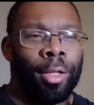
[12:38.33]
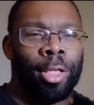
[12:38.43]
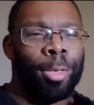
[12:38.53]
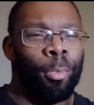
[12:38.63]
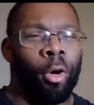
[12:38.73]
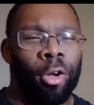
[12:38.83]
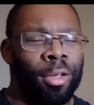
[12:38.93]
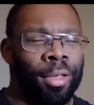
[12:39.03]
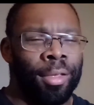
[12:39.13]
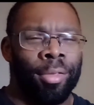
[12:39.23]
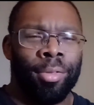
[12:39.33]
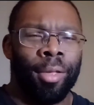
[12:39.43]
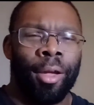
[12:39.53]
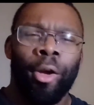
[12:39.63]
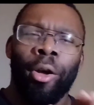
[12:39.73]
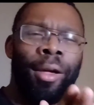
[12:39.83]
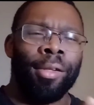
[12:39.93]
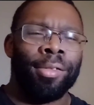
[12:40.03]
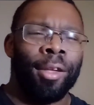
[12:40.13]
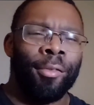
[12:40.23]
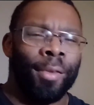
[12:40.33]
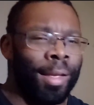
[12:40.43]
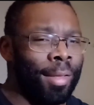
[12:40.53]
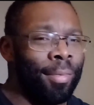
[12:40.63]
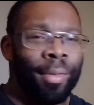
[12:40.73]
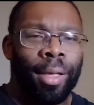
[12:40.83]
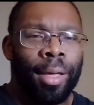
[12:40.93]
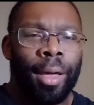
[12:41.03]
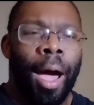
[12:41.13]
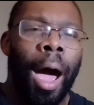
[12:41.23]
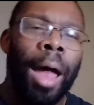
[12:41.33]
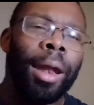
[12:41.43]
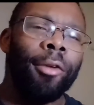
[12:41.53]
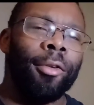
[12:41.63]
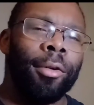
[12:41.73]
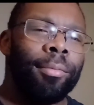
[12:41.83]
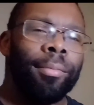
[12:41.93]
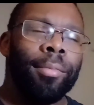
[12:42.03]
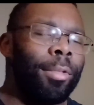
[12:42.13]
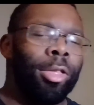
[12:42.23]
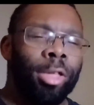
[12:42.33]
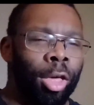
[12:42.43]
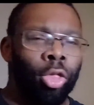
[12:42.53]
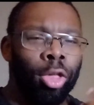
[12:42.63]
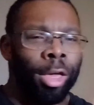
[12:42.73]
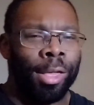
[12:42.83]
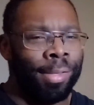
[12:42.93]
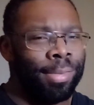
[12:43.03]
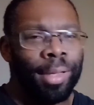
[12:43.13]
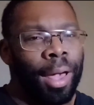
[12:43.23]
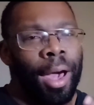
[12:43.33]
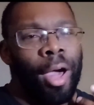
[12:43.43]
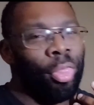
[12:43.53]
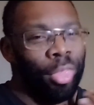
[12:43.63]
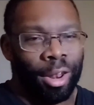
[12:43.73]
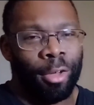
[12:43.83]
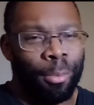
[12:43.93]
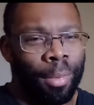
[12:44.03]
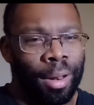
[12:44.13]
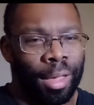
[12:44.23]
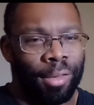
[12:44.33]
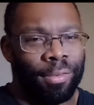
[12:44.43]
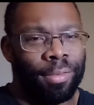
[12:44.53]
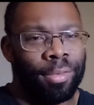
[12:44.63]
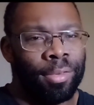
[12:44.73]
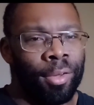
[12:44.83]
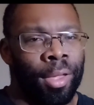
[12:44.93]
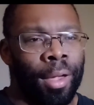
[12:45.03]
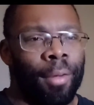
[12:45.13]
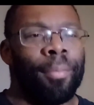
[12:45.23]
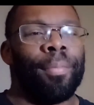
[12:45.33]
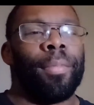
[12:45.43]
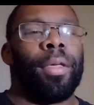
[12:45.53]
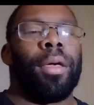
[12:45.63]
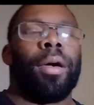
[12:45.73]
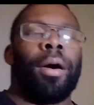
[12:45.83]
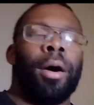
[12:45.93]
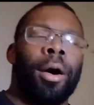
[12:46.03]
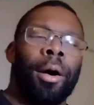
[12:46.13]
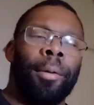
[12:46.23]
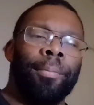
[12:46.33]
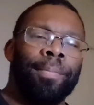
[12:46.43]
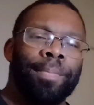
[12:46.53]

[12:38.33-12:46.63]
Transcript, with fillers: smart, and uh, all that stuff. And I love her. She, she's the love of my life. So yeah. Um,